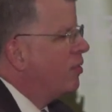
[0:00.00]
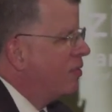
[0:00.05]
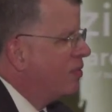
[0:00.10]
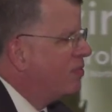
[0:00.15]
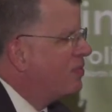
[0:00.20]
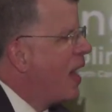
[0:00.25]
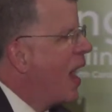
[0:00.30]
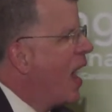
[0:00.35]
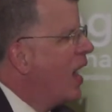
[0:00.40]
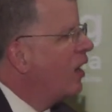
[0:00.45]

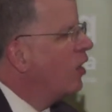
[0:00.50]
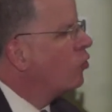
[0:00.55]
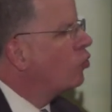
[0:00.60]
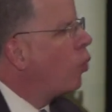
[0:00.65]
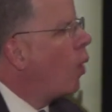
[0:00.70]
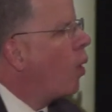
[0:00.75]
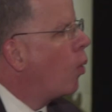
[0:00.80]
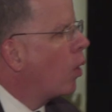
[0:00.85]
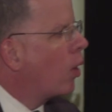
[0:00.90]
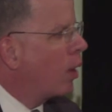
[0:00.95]
That is
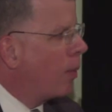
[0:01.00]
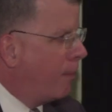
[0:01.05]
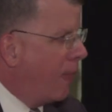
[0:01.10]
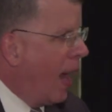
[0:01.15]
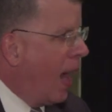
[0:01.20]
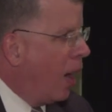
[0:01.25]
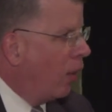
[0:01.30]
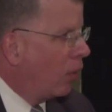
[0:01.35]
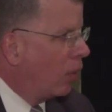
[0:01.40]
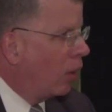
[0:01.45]
what we're
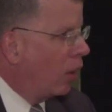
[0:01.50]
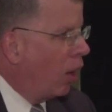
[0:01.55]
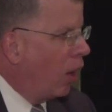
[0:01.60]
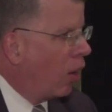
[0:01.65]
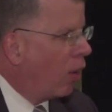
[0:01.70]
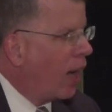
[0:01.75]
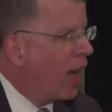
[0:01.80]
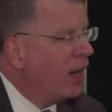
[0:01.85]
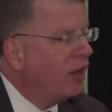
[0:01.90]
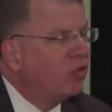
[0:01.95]
about,
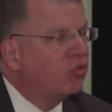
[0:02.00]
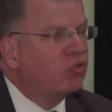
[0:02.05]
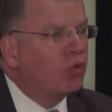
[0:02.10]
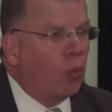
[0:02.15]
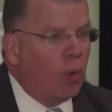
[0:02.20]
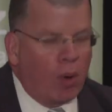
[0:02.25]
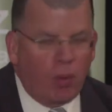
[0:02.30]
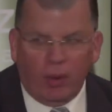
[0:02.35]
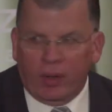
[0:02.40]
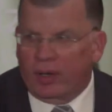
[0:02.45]
all right? So
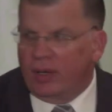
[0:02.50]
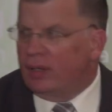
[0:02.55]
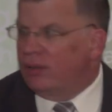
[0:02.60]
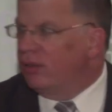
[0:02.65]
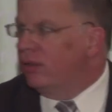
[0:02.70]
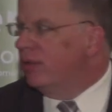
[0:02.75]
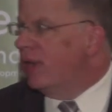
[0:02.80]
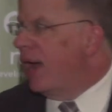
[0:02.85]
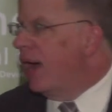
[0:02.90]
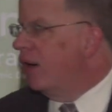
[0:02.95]
what we're going to
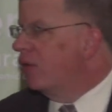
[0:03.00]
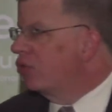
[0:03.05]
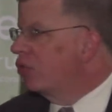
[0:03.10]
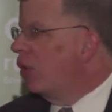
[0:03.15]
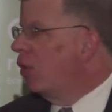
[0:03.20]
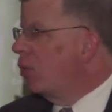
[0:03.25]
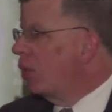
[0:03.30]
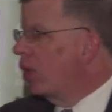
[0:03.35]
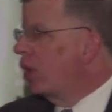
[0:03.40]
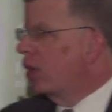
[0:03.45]
do now is we're
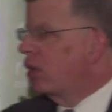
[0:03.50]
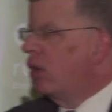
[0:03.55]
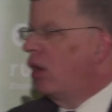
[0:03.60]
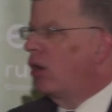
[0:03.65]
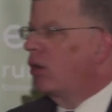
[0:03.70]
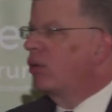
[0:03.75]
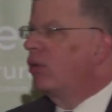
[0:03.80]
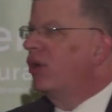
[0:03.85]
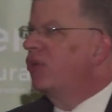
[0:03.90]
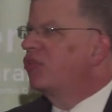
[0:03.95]
going to call,
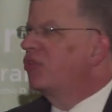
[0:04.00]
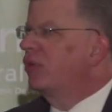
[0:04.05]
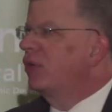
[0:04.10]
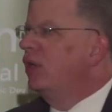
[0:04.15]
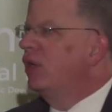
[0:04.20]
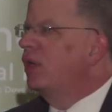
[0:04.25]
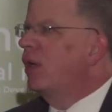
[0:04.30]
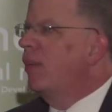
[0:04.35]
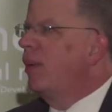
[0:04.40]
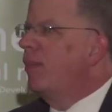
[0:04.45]
Chris, are
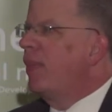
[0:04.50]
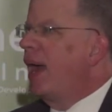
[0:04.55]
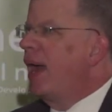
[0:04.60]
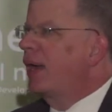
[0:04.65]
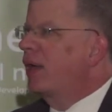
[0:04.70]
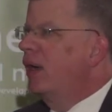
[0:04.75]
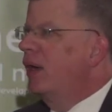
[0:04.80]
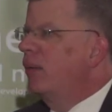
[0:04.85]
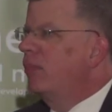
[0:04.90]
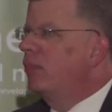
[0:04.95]
you coming
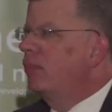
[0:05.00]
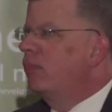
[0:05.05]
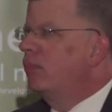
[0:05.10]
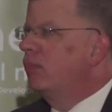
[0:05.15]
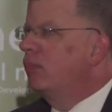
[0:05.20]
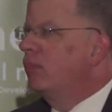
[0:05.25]
back up?